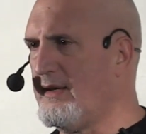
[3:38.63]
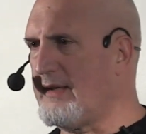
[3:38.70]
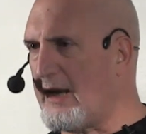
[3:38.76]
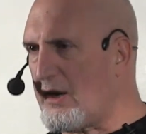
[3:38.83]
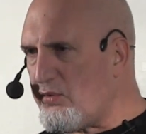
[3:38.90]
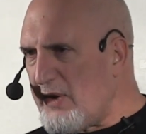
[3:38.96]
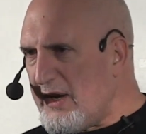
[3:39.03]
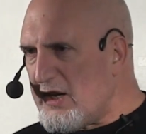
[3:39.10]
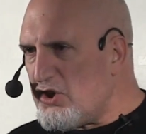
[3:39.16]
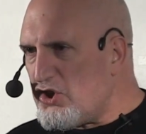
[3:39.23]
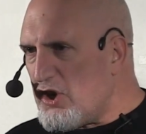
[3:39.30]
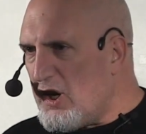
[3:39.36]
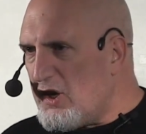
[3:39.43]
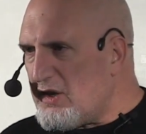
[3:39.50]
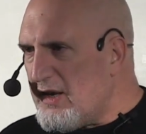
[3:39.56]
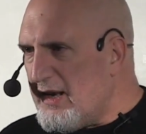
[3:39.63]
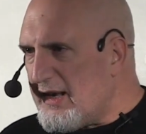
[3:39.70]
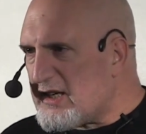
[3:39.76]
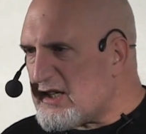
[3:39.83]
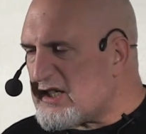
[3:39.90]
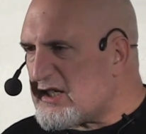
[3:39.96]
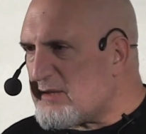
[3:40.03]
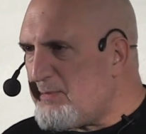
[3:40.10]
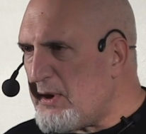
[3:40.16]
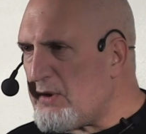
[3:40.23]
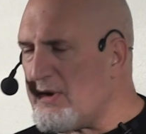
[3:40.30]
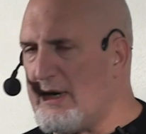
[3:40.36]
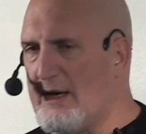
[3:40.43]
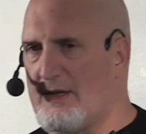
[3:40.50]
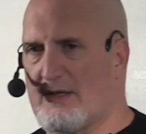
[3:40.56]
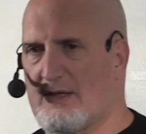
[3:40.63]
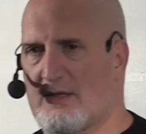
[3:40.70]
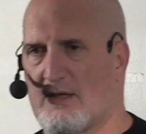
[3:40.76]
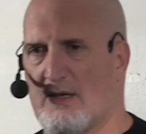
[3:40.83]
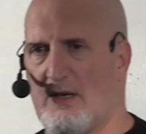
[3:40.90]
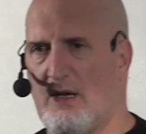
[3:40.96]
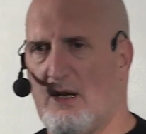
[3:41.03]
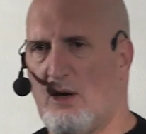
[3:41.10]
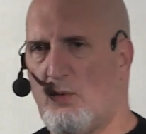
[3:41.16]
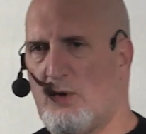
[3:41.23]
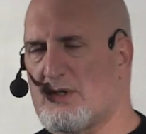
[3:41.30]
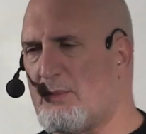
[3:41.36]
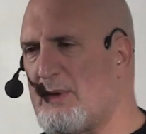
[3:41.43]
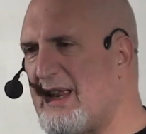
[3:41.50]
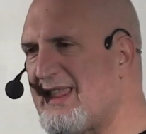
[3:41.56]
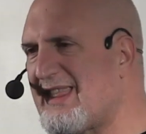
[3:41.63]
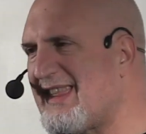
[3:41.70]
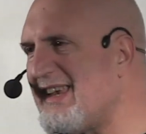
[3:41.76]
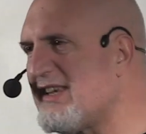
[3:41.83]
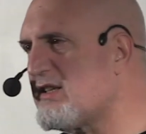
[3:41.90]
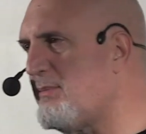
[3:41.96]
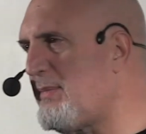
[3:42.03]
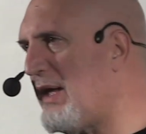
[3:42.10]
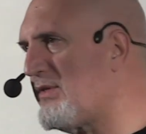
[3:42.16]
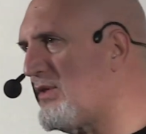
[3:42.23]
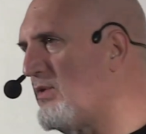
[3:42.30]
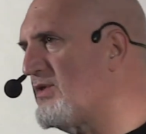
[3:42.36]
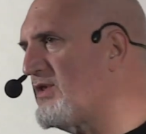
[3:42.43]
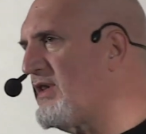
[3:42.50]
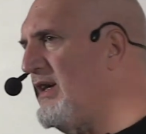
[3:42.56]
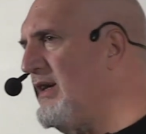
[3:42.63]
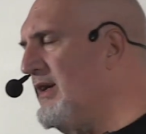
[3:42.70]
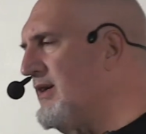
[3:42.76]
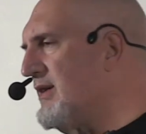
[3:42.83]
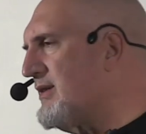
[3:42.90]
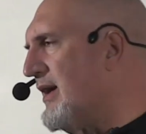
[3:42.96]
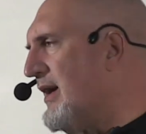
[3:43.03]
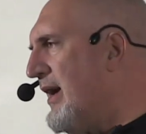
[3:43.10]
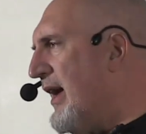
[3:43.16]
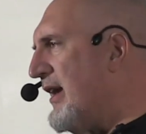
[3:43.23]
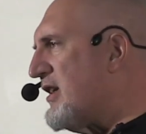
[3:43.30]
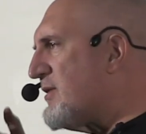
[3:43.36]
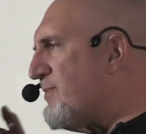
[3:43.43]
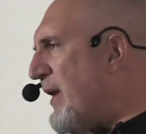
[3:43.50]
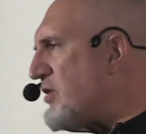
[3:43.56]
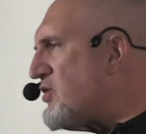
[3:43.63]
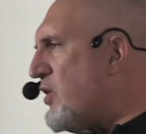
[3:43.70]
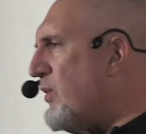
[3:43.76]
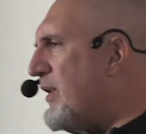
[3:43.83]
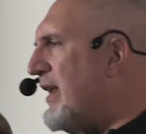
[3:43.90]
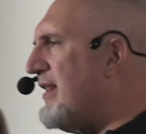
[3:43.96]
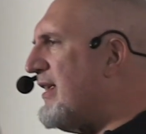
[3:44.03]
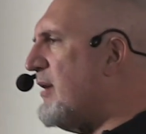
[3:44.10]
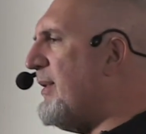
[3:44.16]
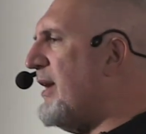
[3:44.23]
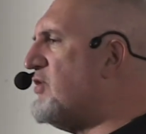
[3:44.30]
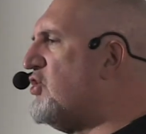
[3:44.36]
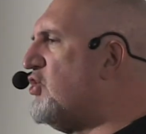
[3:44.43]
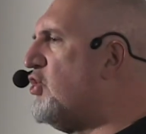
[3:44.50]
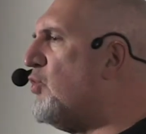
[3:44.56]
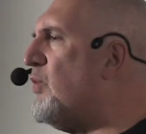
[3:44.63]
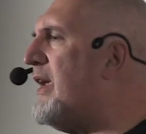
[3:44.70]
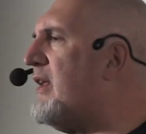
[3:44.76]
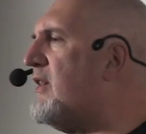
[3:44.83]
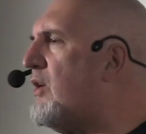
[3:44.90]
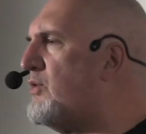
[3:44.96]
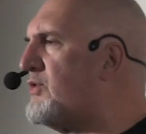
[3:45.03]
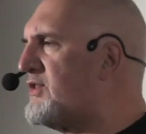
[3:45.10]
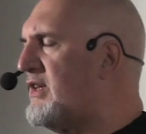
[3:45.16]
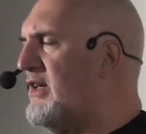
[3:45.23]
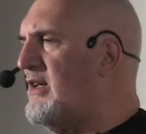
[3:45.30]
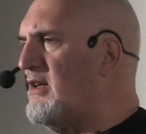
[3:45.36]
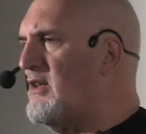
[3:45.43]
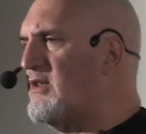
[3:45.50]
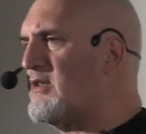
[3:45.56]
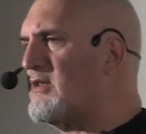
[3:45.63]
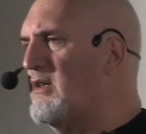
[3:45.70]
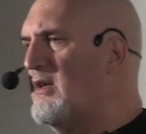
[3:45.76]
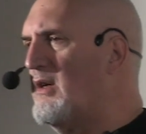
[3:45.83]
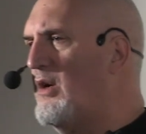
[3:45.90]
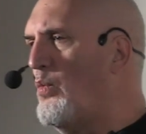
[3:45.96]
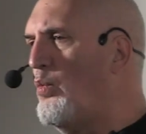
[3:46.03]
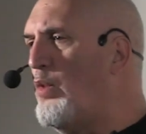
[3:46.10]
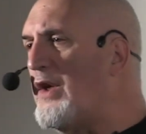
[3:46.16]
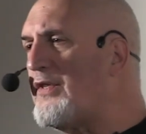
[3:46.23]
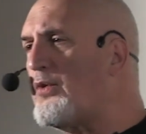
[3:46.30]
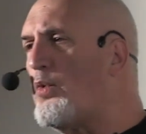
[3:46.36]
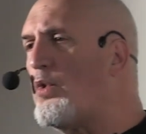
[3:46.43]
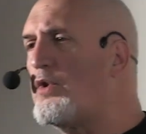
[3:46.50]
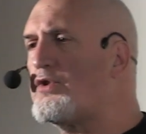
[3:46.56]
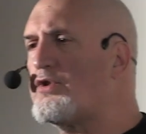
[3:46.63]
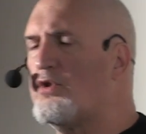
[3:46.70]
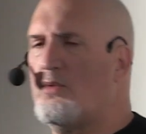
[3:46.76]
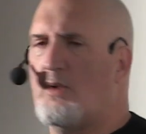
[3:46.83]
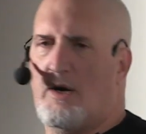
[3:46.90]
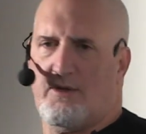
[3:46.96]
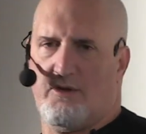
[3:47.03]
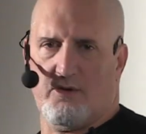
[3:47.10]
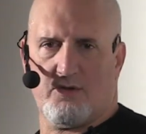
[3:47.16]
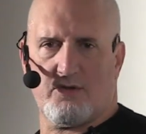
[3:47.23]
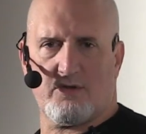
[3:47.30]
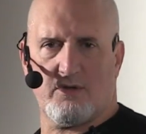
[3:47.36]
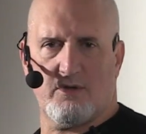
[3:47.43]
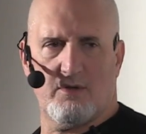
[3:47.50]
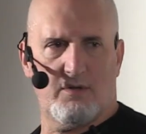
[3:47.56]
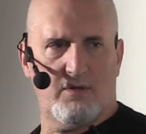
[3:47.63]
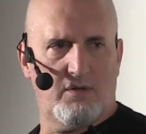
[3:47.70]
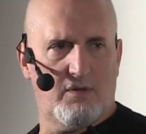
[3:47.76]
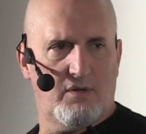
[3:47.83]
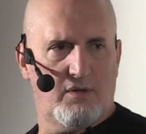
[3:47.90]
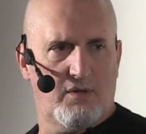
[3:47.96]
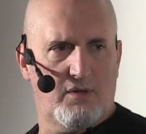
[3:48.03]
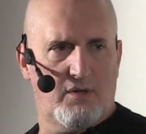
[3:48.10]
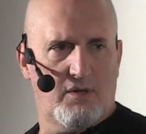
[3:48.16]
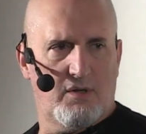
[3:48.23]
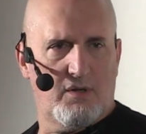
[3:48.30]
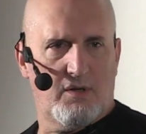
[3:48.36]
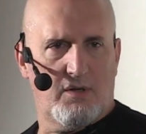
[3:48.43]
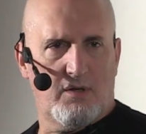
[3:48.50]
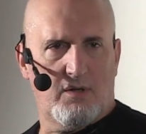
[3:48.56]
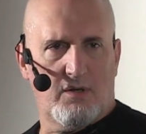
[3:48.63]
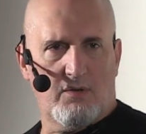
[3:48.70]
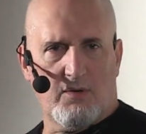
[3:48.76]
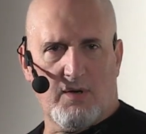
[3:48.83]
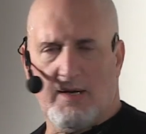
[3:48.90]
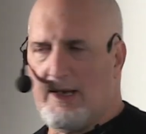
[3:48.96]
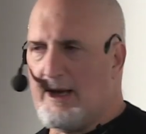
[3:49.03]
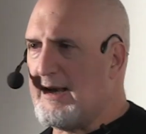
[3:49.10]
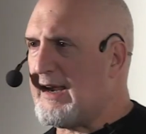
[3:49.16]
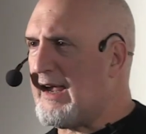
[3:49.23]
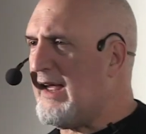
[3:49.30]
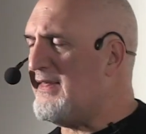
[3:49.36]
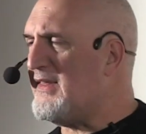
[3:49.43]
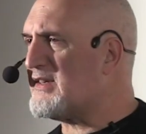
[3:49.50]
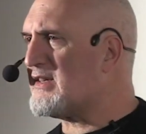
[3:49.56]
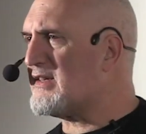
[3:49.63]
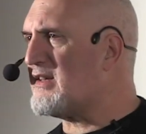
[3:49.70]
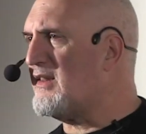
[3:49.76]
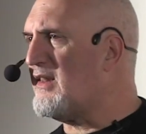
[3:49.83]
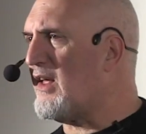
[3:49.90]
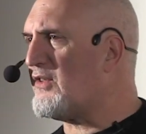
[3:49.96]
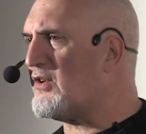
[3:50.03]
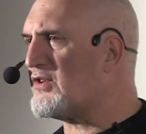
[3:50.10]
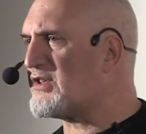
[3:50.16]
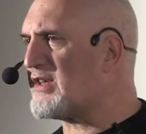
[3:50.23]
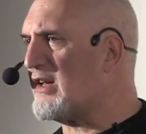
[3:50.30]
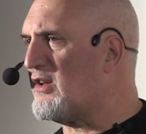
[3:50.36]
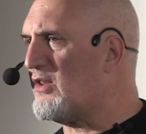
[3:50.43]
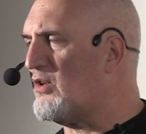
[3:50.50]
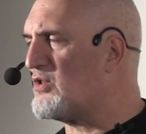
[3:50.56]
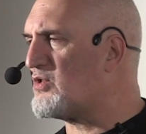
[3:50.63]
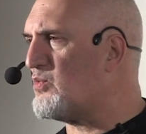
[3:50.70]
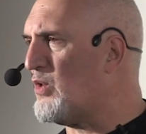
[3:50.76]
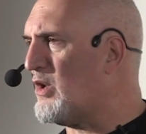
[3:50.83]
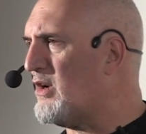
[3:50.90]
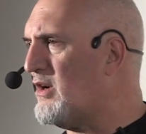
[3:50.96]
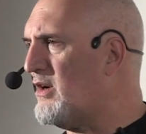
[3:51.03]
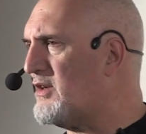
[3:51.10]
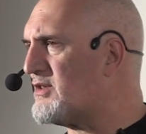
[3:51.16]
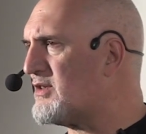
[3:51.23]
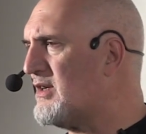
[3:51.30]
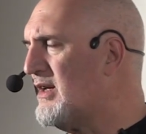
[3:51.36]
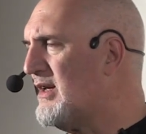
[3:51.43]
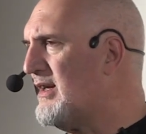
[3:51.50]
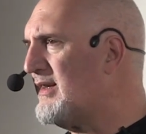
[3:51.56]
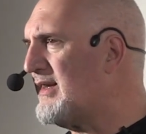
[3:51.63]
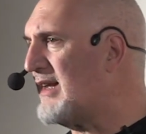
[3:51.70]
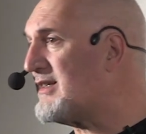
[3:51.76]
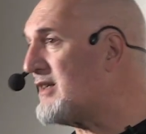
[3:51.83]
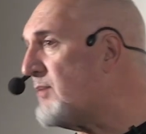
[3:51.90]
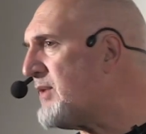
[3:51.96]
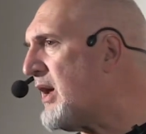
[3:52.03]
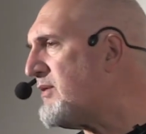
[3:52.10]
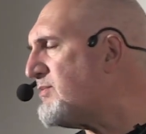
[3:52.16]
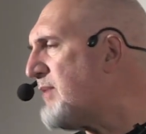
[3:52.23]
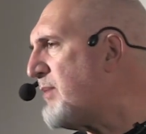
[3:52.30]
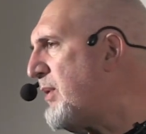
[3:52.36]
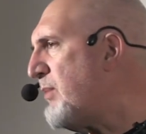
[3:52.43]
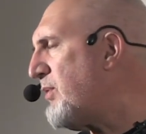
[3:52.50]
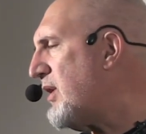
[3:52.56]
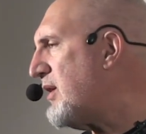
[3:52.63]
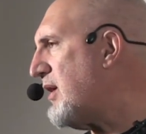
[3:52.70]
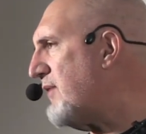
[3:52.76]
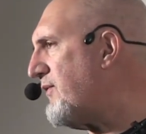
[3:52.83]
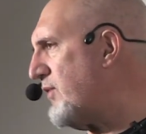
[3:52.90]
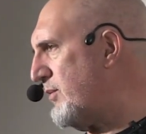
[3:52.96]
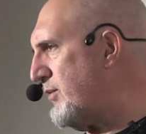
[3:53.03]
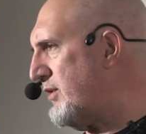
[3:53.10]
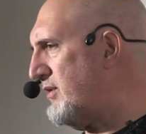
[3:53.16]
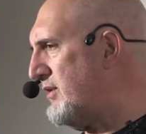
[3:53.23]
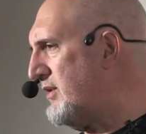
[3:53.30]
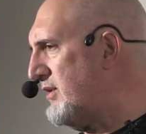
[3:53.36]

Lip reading: They create an experience when somebody thinks about those things, and especially when they think about doing those things with or to others. Right? And again, this is another set of those words that sometimes make people uncomfortable.